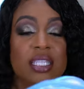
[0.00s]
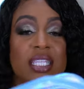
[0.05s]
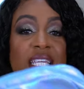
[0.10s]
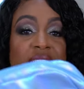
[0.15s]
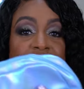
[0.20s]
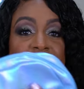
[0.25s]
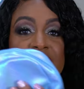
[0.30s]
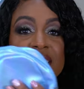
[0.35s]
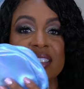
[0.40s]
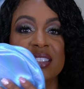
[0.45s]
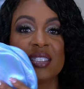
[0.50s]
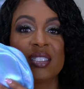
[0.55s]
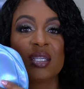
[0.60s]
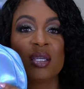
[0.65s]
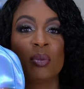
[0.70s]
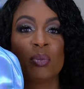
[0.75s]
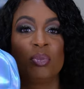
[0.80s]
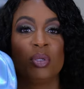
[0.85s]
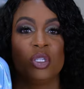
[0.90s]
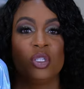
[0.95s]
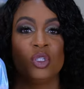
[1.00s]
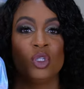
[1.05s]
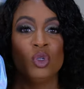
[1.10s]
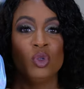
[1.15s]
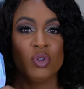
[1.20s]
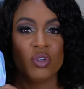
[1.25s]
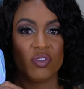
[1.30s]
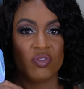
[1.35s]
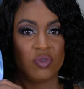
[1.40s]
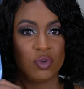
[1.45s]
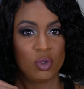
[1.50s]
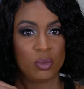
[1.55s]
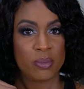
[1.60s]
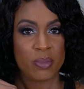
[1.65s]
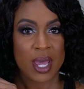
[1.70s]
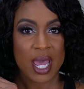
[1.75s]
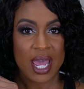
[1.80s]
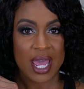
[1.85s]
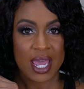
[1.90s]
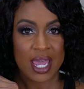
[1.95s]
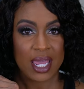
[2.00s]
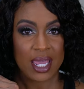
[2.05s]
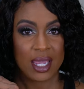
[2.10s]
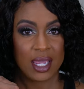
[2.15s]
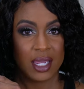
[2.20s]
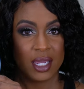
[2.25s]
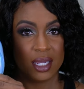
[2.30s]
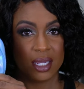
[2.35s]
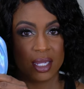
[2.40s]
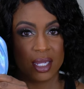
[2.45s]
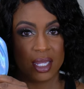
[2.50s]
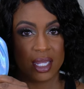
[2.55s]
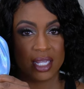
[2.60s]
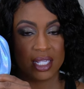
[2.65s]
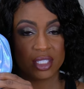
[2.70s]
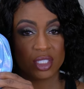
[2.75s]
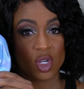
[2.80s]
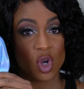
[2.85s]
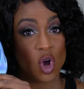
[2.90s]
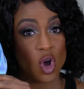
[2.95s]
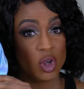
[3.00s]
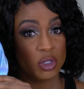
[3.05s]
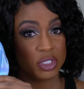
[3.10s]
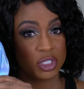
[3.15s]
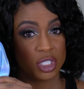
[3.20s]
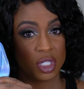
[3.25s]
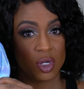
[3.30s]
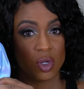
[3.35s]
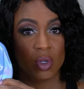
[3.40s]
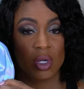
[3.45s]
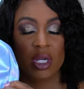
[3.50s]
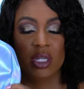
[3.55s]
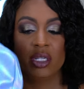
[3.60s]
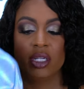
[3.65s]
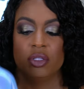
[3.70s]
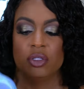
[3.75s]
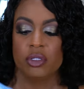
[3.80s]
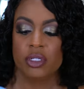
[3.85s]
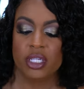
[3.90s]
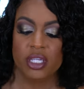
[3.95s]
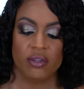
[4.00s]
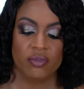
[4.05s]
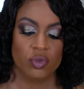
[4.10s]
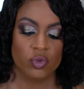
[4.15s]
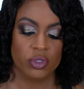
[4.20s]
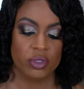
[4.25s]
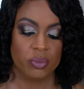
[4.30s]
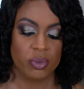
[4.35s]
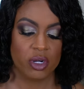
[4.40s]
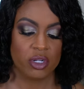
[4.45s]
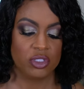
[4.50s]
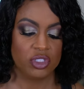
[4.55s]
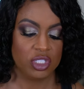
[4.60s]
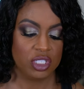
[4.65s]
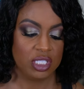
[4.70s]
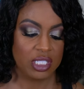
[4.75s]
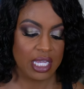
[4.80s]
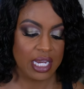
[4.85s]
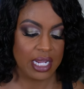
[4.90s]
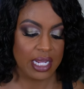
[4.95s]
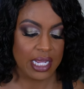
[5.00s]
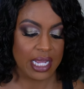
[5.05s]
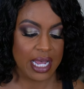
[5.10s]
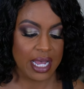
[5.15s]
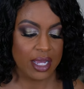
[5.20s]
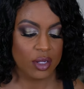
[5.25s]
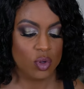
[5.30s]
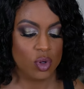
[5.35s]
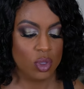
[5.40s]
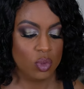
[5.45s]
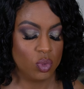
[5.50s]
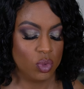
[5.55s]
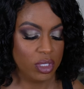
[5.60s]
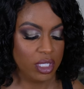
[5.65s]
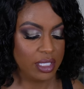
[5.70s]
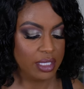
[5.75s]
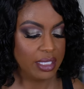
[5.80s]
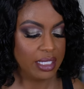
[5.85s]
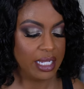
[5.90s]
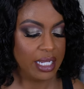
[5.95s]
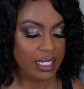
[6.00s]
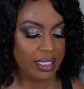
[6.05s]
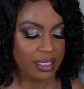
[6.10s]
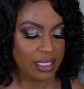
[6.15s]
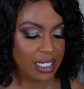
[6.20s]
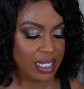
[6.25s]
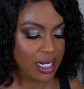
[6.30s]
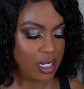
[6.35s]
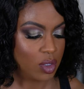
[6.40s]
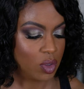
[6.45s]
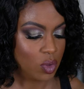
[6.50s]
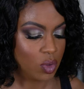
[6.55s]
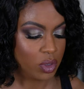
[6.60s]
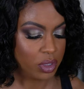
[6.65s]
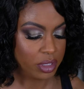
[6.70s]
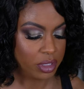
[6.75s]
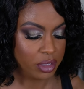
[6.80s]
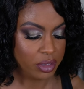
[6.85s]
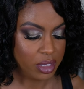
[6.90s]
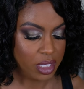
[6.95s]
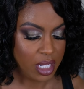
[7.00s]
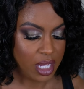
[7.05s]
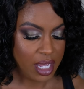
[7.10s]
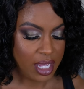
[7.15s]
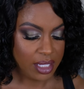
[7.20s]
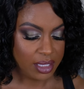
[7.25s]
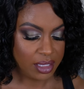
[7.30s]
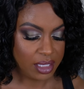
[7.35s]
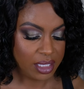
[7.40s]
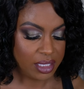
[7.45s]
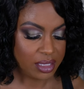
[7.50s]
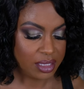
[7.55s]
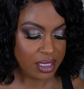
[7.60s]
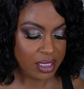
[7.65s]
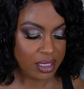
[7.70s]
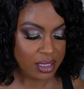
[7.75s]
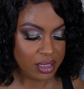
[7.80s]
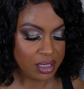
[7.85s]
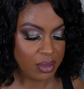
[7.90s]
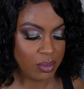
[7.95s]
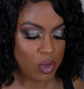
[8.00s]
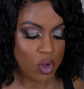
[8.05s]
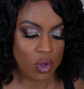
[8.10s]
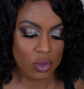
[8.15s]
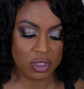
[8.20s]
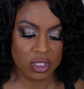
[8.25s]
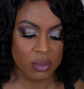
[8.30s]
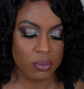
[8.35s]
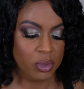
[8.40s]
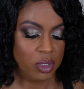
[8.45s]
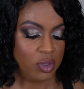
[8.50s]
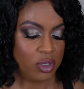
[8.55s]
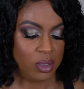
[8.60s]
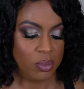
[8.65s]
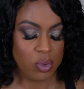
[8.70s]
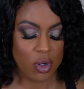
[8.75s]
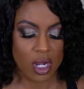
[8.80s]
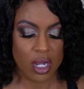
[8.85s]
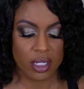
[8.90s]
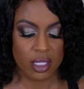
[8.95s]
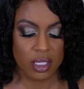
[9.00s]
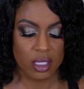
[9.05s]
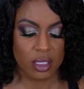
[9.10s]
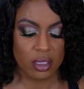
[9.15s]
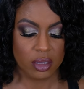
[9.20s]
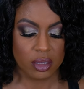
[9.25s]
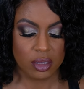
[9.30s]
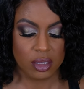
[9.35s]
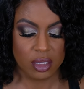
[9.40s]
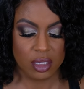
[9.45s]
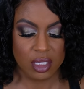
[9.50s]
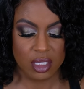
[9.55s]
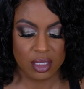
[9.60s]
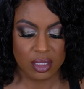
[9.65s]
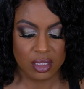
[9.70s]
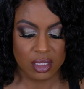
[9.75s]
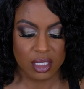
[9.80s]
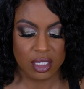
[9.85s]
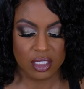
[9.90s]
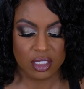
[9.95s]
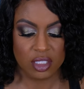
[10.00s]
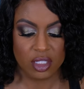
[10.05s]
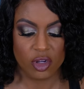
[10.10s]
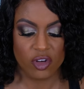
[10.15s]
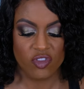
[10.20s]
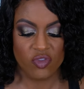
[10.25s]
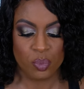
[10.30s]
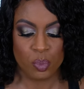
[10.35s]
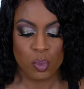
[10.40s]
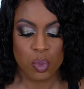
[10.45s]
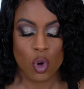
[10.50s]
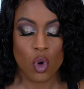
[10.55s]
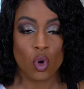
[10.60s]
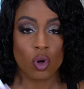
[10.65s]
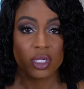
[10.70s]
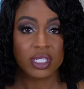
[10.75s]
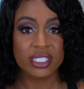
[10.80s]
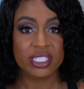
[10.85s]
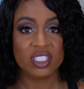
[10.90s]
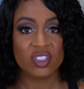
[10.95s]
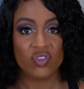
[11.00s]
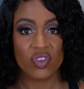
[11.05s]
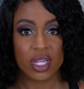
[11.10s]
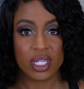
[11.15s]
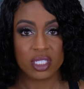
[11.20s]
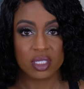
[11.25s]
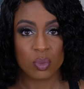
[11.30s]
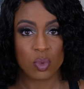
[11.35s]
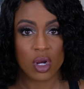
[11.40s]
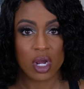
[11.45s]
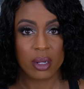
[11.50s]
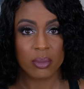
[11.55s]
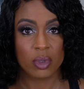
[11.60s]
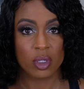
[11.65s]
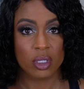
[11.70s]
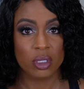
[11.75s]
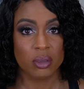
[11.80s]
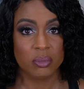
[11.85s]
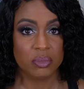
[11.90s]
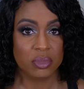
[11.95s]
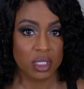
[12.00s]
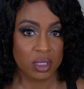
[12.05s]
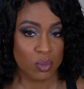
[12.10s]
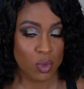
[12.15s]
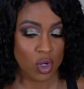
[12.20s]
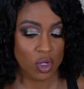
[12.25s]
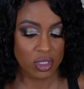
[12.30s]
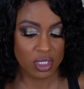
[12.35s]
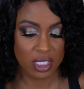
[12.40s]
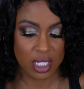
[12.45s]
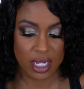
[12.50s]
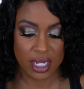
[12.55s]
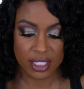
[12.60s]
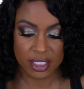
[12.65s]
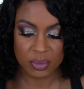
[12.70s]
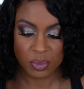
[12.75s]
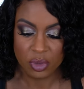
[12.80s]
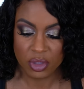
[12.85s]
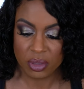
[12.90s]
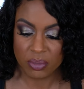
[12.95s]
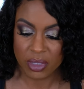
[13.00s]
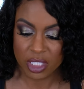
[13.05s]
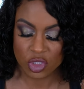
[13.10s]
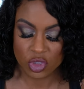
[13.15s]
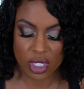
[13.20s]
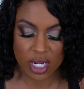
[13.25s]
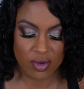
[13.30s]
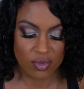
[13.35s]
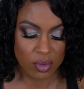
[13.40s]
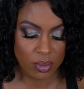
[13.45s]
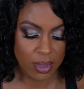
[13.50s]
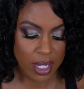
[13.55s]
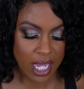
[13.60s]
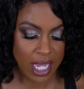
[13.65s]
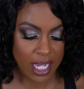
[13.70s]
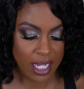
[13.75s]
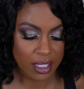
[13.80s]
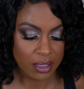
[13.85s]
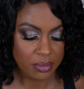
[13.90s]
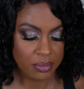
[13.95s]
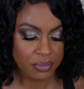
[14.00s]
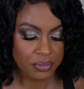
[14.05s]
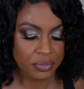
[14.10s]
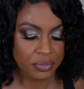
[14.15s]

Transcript: This beautiful bag is also another gift with purchase that I got on one of the days that I ordered. This is some Ulta Beauty products. This is their Poreless Face Primer, small size, put in my travel bag.